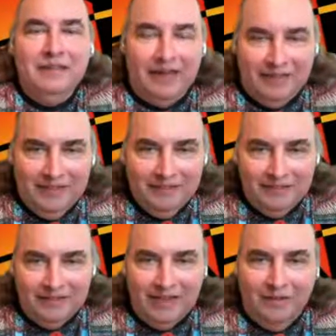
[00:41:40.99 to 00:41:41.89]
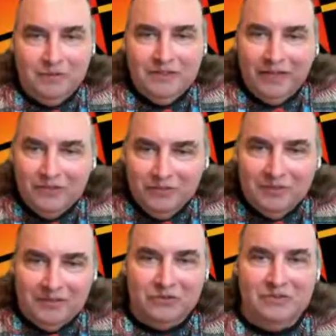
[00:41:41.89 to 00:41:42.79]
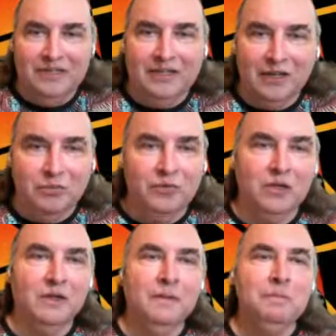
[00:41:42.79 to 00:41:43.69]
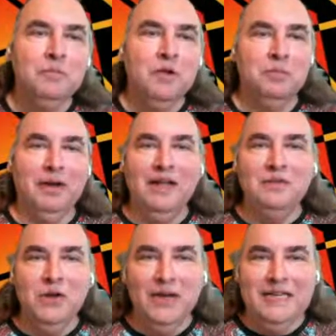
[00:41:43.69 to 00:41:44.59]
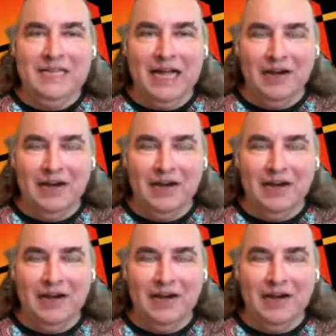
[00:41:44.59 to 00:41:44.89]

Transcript: And I think like the conversation was interesting and helpful, but I have no idea how to